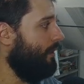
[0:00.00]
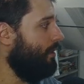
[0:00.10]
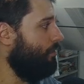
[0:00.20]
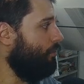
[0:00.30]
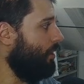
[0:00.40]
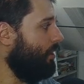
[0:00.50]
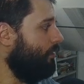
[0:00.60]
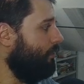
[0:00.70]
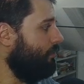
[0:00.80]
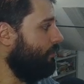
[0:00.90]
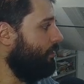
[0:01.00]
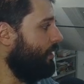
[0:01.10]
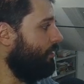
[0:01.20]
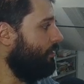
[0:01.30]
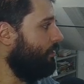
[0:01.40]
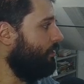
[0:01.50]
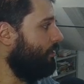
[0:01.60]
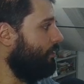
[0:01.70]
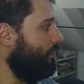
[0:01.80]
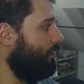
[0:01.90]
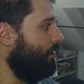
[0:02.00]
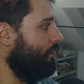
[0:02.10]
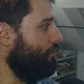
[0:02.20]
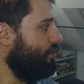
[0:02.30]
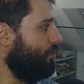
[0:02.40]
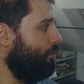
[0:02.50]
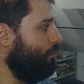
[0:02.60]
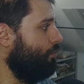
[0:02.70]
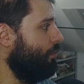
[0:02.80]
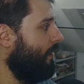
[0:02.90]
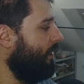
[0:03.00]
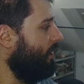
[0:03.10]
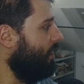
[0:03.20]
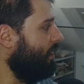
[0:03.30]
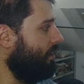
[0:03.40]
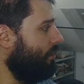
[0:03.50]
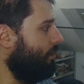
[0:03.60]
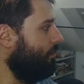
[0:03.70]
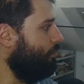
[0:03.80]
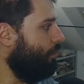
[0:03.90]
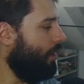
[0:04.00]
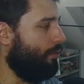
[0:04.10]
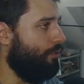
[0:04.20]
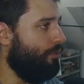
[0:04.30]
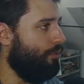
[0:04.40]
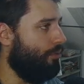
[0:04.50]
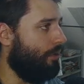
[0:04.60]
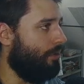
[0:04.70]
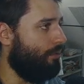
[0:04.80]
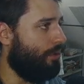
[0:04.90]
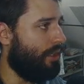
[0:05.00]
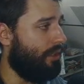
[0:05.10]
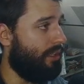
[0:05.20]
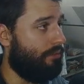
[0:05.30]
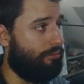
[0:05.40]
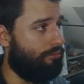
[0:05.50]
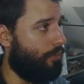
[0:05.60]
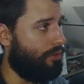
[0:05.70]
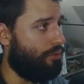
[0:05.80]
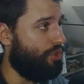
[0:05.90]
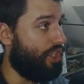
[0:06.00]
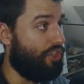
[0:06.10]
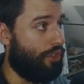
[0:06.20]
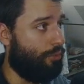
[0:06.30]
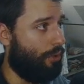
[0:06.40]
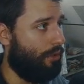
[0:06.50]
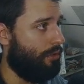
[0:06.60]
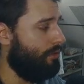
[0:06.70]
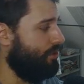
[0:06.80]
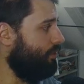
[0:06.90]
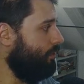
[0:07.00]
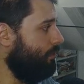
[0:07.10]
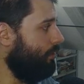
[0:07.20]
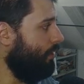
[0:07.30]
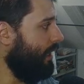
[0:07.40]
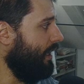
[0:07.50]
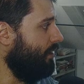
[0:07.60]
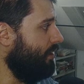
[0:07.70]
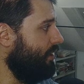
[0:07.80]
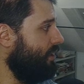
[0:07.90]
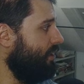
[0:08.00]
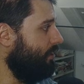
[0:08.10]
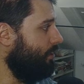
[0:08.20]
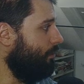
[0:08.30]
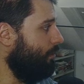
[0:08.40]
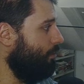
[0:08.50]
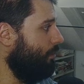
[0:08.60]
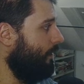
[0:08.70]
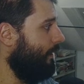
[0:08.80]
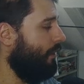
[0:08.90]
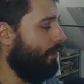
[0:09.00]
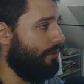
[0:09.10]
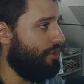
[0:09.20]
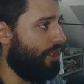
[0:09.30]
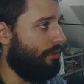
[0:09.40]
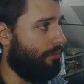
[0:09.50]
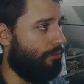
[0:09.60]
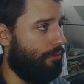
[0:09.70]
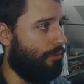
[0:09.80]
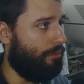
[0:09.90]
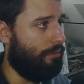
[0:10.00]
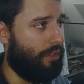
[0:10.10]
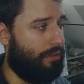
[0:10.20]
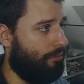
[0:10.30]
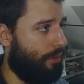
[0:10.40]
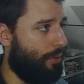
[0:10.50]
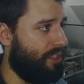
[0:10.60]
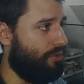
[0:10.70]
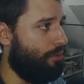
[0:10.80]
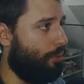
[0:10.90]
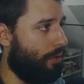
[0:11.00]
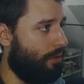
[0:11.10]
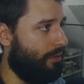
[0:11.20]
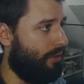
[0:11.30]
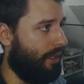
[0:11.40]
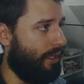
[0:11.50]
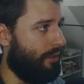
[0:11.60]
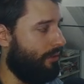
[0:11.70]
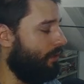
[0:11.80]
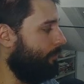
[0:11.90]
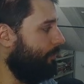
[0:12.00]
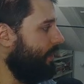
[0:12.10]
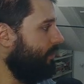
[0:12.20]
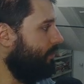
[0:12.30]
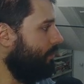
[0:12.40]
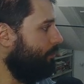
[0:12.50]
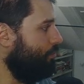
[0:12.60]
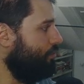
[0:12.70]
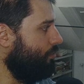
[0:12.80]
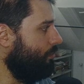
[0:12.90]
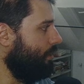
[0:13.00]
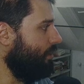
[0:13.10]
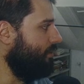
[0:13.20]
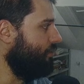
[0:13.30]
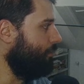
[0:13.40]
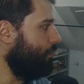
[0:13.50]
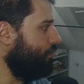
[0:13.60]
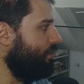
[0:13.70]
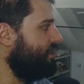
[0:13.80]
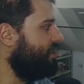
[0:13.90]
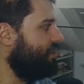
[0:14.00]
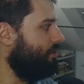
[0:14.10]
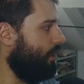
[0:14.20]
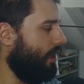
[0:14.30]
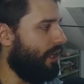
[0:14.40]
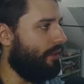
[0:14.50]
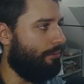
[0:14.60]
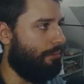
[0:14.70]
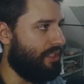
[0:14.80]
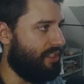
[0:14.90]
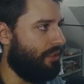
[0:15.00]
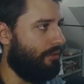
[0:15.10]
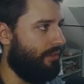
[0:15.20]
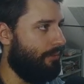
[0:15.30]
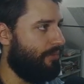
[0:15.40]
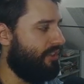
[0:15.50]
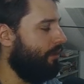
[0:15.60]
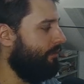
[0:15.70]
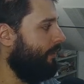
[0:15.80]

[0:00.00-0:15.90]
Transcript: So I can also then uh, just undo. And, you know, I could do, uh, you can then also change in word. So uh, L-E-W, change, you know, it erases the word and um, it uh, puts you in insert mode. So this is, again, basic Vim stuff,